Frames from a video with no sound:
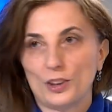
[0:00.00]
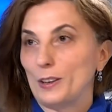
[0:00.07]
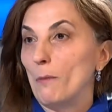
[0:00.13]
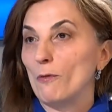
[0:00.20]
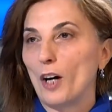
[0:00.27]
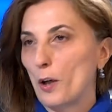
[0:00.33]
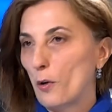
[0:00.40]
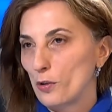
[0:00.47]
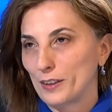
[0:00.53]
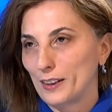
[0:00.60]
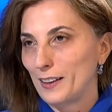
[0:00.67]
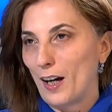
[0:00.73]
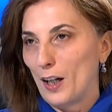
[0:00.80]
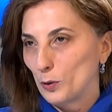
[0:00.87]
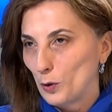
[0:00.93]
the
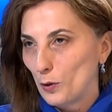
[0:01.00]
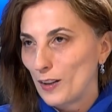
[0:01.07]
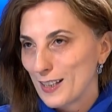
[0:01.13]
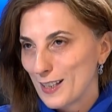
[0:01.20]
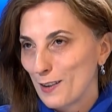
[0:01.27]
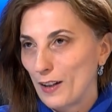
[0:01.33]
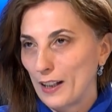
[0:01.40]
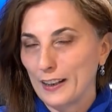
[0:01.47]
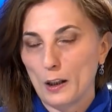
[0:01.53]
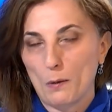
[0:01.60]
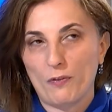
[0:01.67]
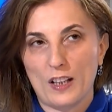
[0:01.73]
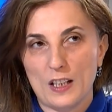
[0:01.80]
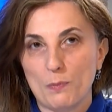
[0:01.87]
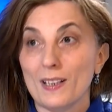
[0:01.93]
beneficial owner of the
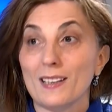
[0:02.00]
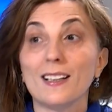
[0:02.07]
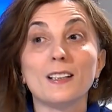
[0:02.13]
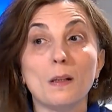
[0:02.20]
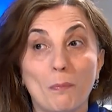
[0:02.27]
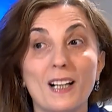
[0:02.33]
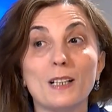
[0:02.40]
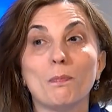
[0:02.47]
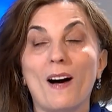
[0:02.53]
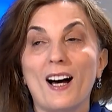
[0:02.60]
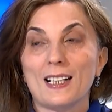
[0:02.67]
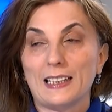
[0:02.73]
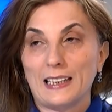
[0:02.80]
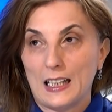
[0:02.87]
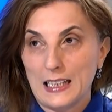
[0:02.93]
company, the one who
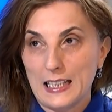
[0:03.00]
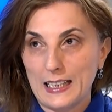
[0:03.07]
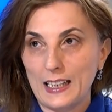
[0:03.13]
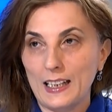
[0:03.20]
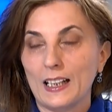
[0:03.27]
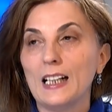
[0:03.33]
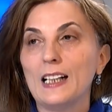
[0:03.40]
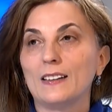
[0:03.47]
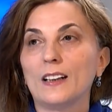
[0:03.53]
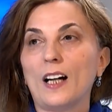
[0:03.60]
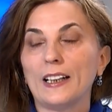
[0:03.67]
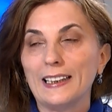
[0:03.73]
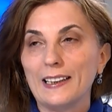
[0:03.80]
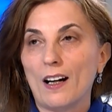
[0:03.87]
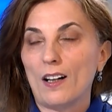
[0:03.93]
has benefited
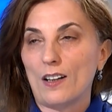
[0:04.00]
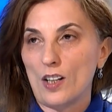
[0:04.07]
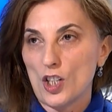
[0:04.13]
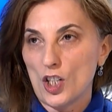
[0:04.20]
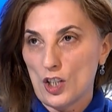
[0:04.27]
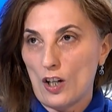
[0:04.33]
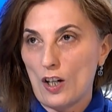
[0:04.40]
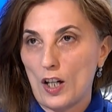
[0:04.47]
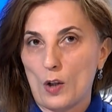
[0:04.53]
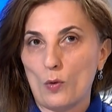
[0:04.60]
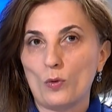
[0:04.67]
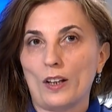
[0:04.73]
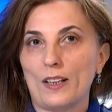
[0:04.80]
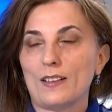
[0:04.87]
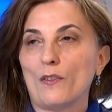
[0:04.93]
from the business,
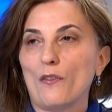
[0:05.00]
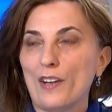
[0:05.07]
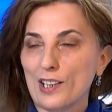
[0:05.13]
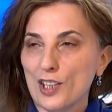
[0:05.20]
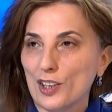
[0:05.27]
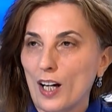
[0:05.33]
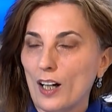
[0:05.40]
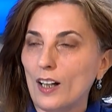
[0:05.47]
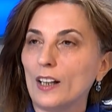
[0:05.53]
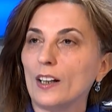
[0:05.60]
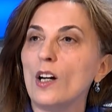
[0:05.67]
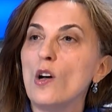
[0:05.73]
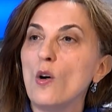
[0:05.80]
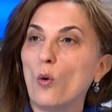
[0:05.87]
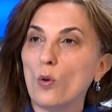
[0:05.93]
is this or that
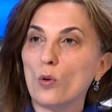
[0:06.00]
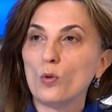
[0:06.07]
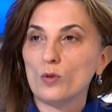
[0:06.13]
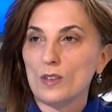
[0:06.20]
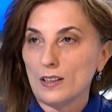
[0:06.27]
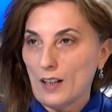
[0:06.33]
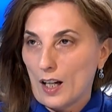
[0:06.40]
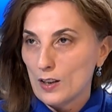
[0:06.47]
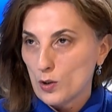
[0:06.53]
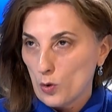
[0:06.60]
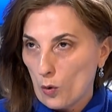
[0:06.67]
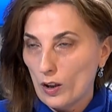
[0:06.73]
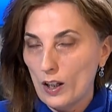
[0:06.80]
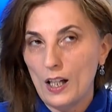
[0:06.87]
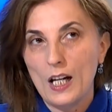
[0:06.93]
official.
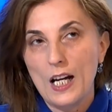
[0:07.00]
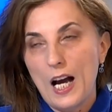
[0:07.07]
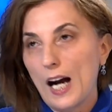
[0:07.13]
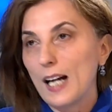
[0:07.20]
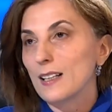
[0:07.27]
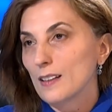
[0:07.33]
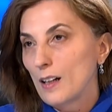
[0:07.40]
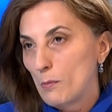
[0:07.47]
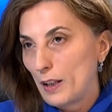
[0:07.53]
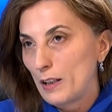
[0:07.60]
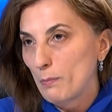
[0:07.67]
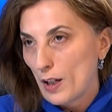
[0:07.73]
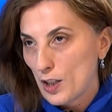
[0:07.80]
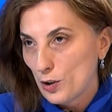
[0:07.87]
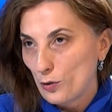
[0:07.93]
Everyone
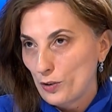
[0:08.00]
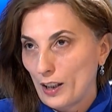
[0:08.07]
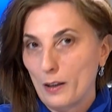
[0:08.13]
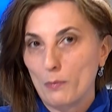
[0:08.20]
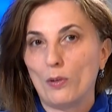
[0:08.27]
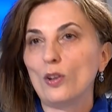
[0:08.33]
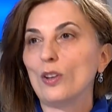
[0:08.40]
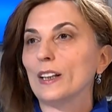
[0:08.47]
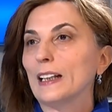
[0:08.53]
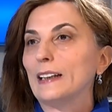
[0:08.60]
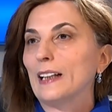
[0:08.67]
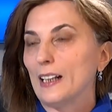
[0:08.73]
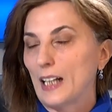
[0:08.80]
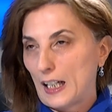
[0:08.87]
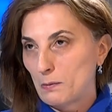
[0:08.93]
knows and talks
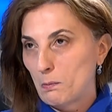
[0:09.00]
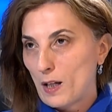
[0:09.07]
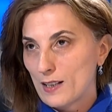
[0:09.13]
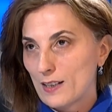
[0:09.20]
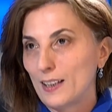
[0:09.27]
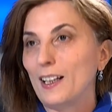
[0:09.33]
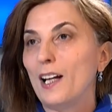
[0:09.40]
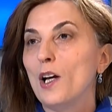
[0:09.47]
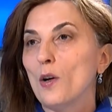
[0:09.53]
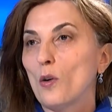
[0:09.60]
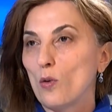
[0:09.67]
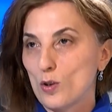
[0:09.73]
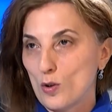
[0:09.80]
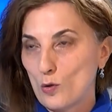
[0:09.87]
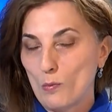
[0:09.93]
about it, but it
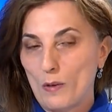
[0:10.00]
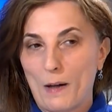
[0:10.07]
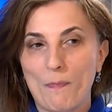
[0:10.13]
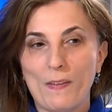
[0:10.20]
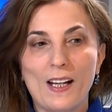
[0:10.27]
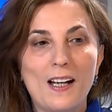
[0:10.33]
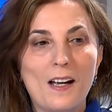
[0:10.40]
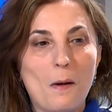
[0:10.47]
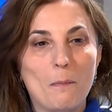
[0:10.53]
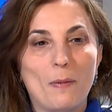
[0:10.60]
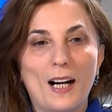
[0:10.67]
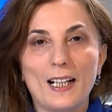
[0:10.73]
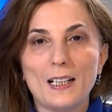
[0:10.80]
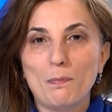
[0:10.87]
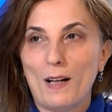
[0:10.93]
is impossible to
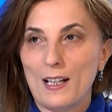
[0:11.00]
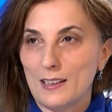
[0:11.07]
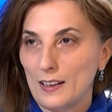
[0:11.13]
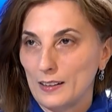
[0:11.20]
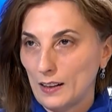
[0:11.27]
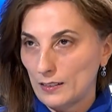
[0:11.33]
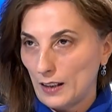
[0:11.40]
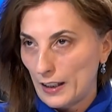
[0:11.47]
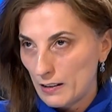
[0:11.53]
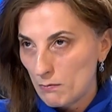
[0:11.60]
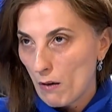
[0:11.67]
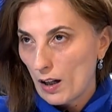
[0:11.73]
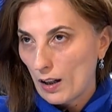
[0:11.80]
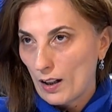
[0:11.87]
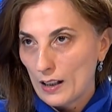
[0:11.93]
know anything
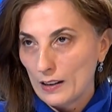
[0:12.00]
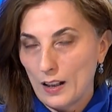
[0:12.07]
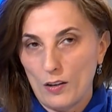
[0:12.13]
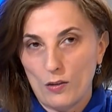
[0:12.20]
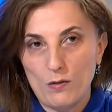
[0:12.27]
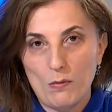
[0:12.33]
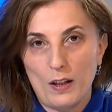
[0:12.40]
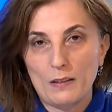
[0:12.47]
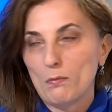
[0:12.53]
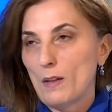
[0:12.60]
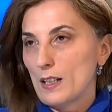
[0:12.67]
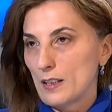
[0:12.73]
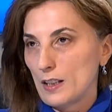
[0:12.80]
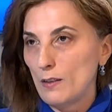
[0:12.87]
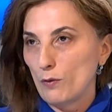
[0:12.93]
and have proof
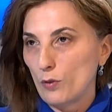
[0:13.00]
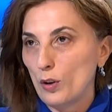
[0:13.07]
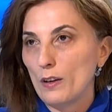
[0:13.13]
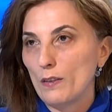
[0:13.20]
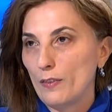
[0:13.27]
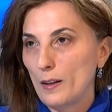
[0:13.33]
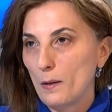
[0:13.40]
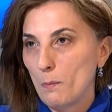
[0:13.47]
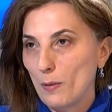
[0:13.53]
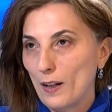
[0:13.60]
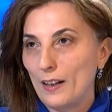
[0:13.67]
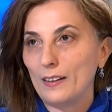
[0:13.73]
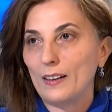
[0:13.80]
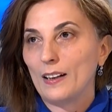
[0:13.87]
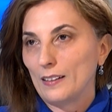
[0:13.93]
about it through
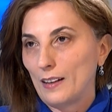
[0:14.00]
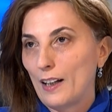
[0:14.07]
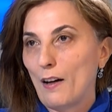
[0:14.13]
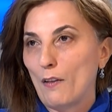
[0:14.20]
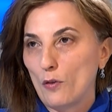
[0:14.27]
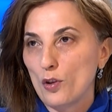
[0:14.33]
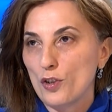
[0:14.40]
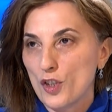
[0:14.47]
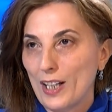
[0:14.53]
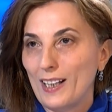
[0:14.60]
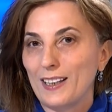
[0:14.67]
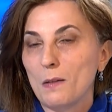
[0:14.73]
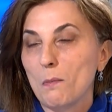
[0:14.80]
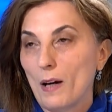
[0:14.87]
documentation.